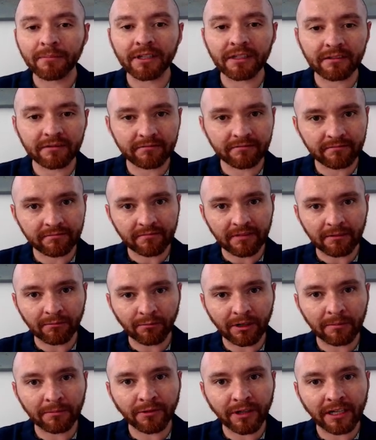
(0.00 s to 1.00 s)
But
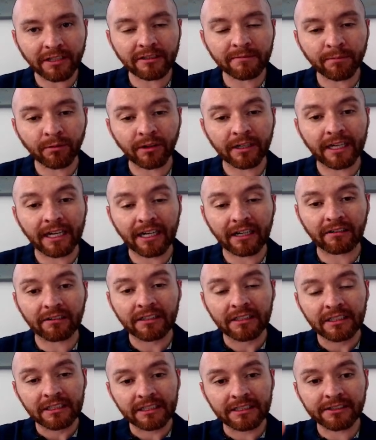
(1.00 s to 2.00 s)
what I'm trying to point out
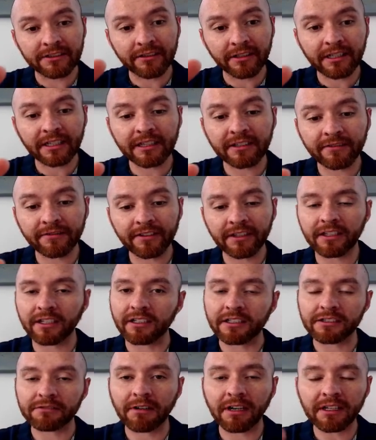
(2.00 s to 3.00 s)
is look at the
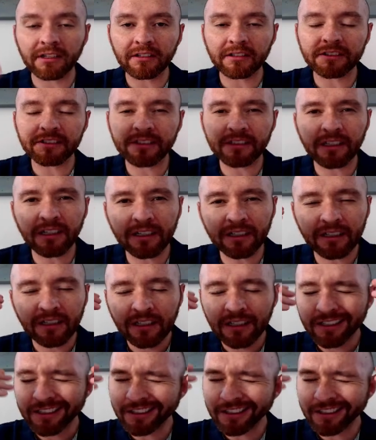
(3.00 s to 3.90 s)
figures, right? You're stuck.